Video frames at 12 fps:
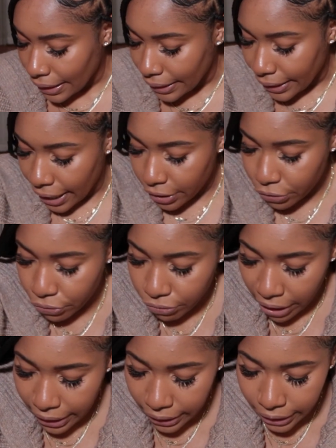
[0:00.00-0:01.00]
get
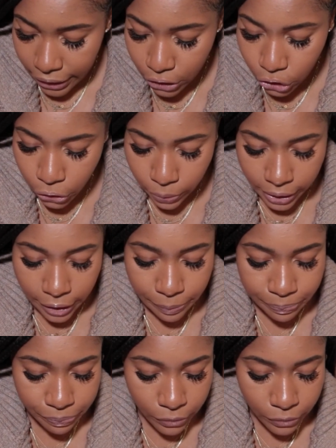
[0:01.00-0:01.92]
right into it.